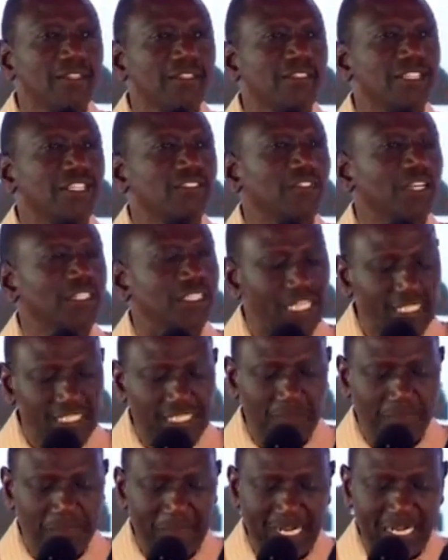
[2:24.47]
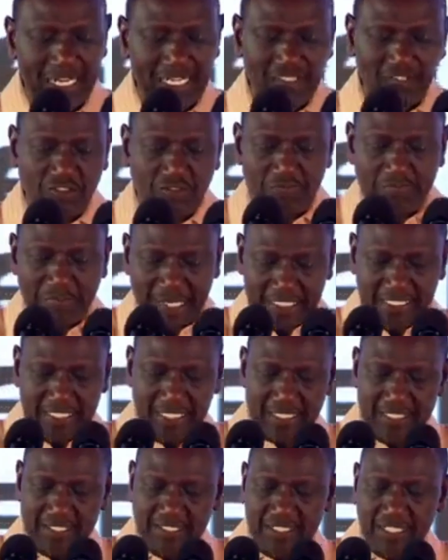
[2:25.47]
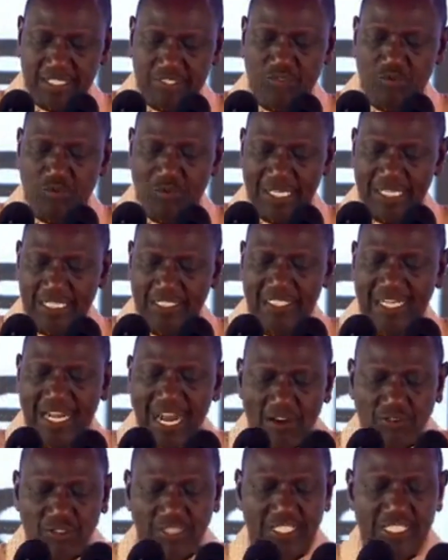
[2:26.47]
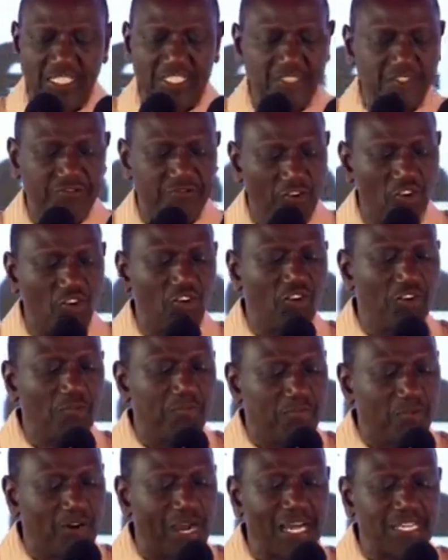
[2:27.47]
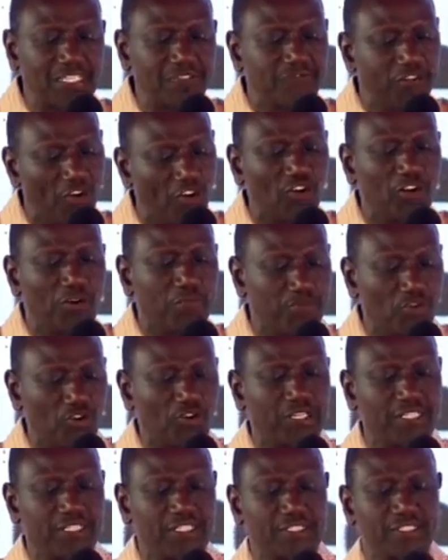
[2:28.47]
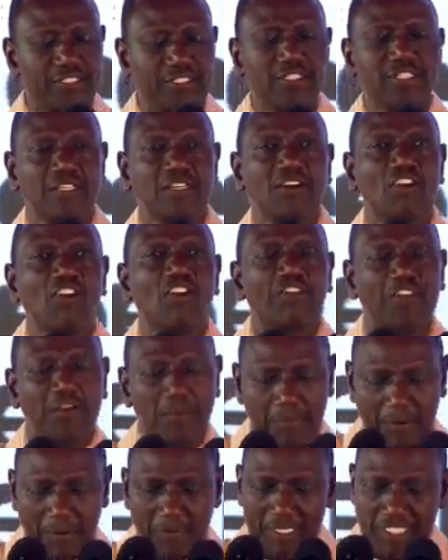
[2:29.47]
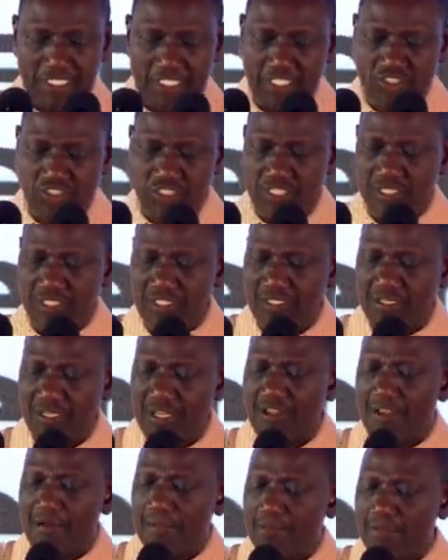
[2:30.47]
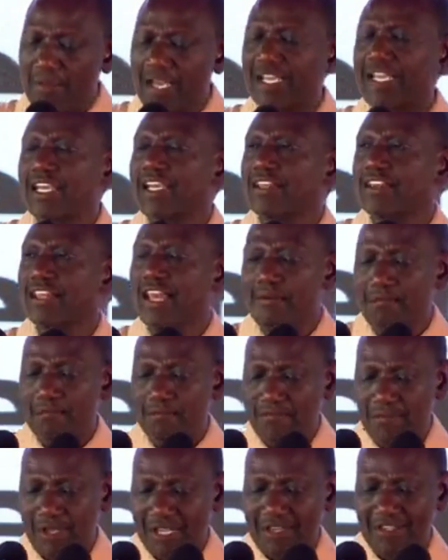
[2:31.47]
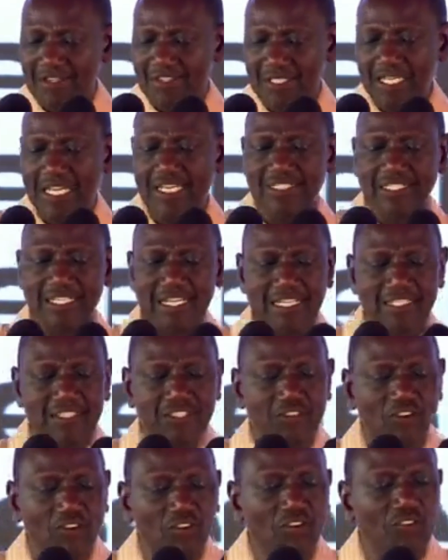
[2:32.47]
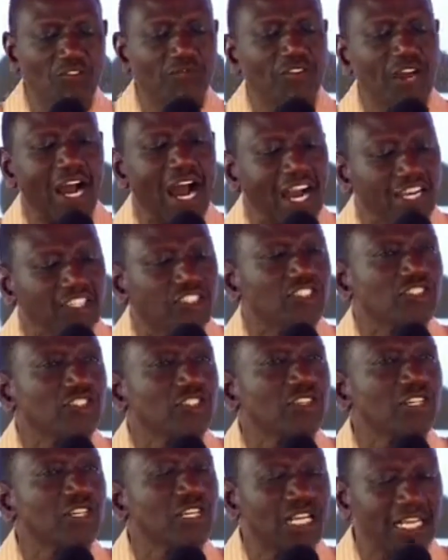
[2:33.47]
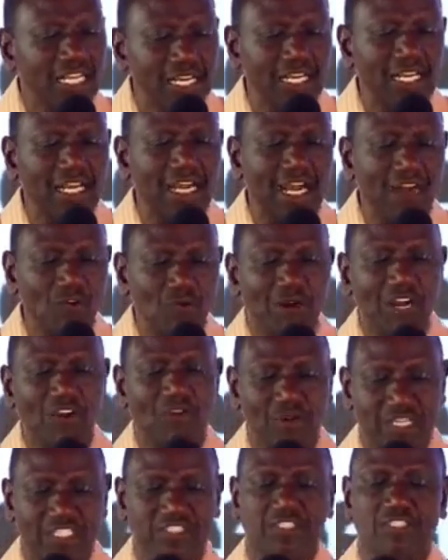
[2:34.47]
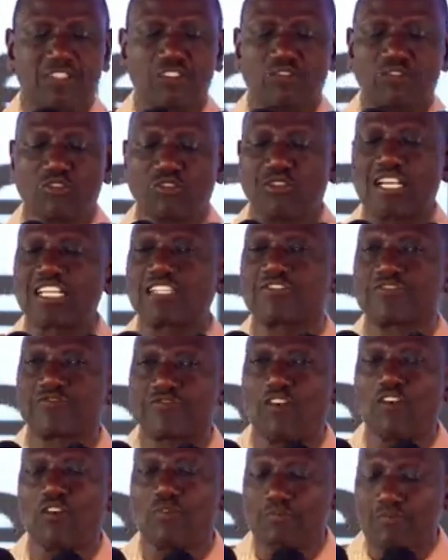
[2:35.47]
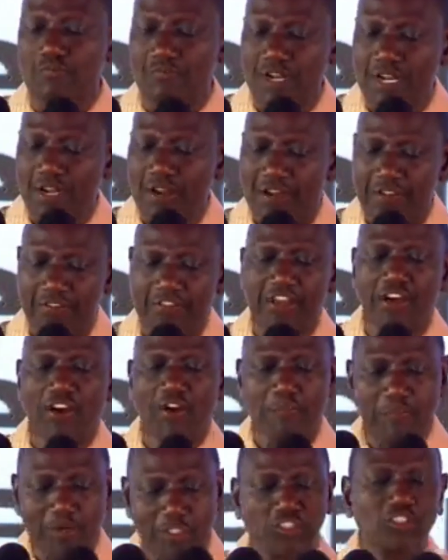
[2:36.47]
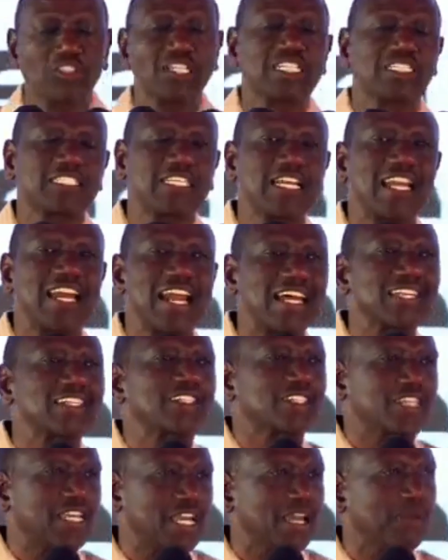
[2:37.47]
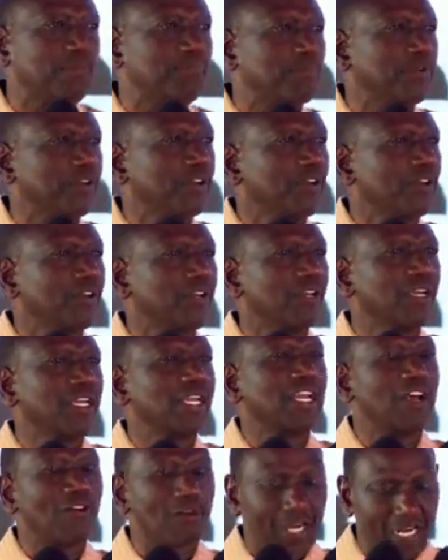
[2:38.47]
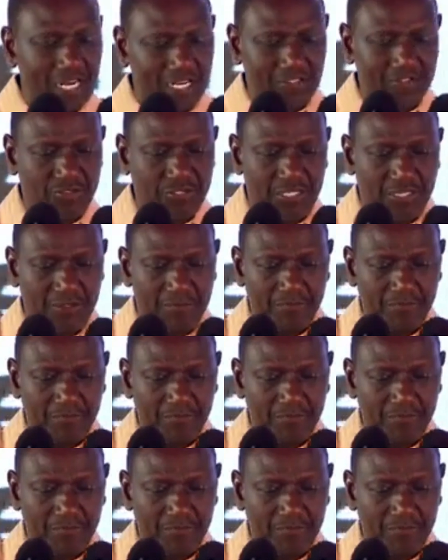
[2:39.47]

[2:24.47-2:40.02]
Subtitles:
the strategic pillars of better situate counties as focal points of implementation, making them centers of action in our quest to transform the opportunity landscape in our country.